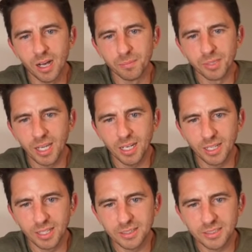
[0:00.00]
Um,
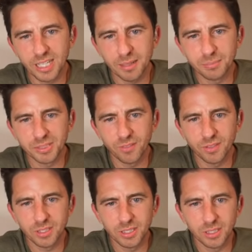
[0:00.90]
candidates, top
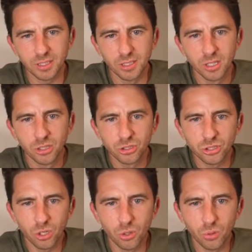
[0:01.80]
seventeen.
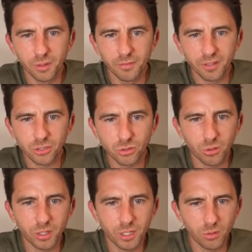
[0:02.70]
So
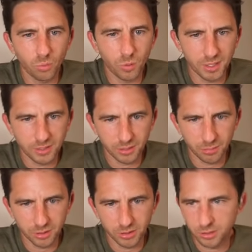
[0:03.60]
Victoria was,
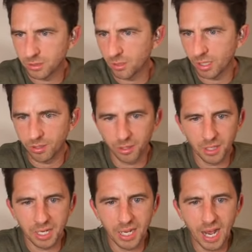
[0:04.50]
let me just go down
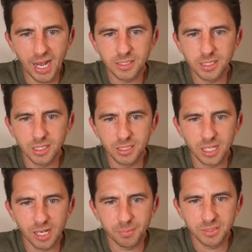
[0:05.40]
here, not in the
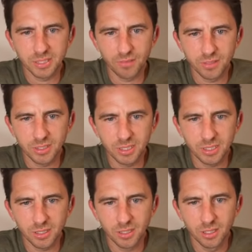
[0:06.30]
top
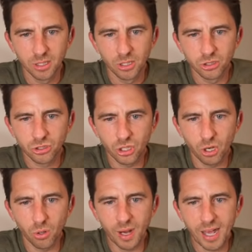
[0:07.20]
seventeen.
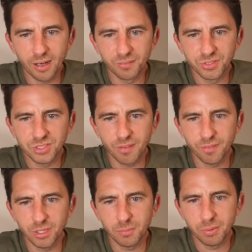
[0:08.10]
So out of
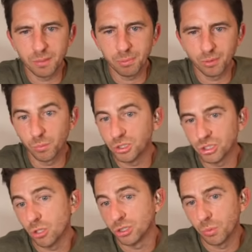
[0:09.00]
seventy people, we
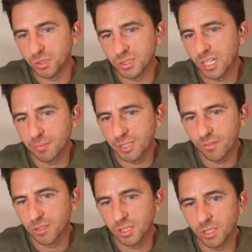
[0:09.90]
just know she wasn't top
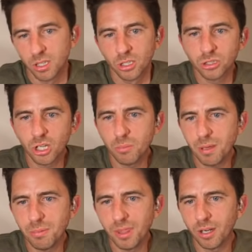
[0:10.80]
seventeen. So
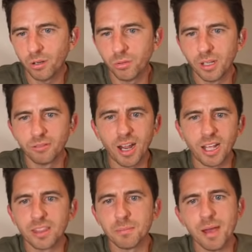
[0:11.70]
maybe they don't
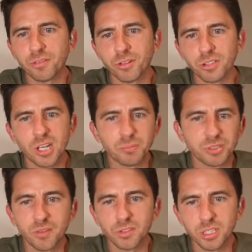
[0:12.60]
rank them after the
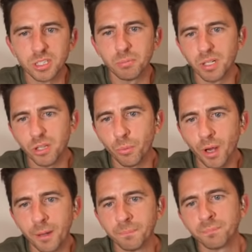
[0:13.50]
top seventeen, but either
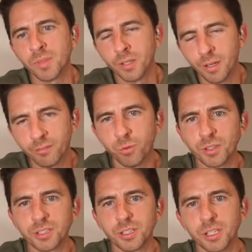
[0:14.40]
way,
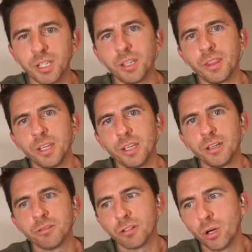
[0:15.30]
unfortunately,
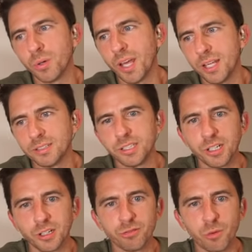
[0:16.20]
the road ends
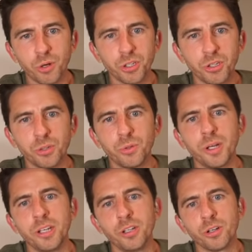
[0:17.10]
here for
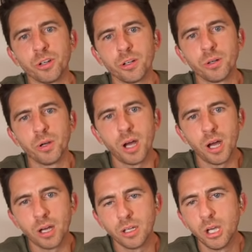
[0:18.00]
you in your
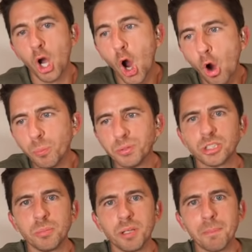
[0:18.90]
uh,
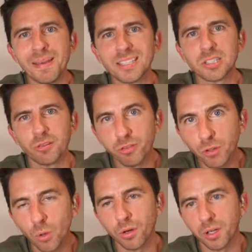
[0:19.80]
hopes to be Miss
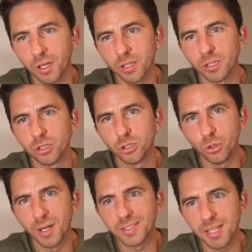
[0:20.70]
Florida
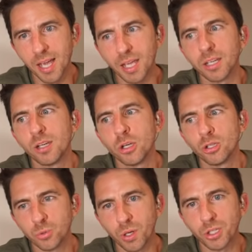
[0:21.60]
U S A
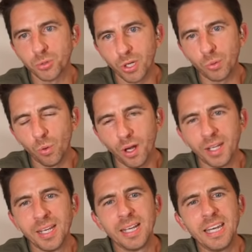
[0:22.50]
twenty
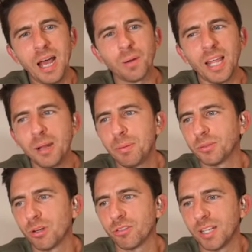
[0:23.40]
twenty-one. Now, a lot of
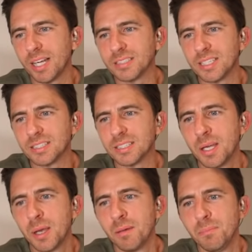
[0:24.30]
people don't realize this.
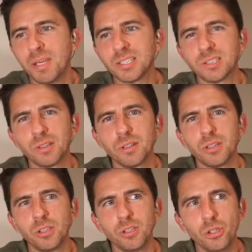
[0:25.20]
Miss
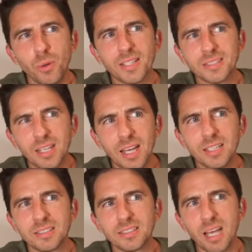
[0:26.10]
U S
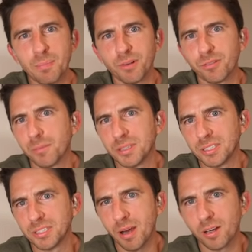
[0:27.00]
A is separate from
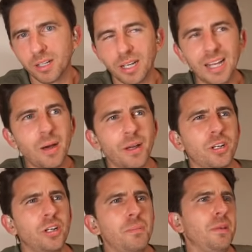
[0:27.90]
Miss America. Now, I
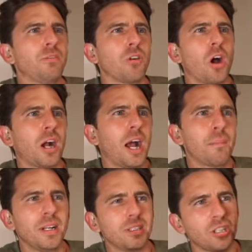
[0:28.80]
could be wrong.
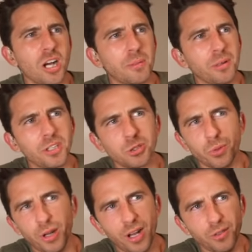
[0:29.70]
I'm going to talk about
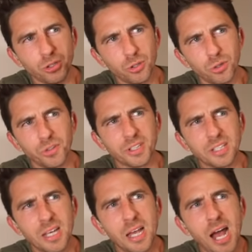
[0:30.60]
this without having Googled
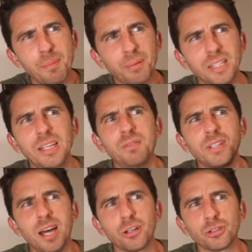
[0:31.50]
this. I
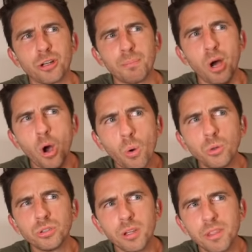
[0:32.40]
believe Donald Trump
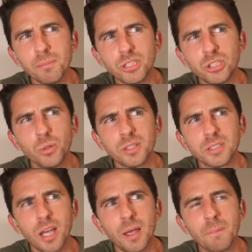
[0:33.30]
owned the Miss U
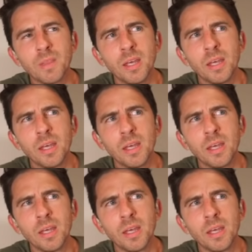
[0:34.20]
S A.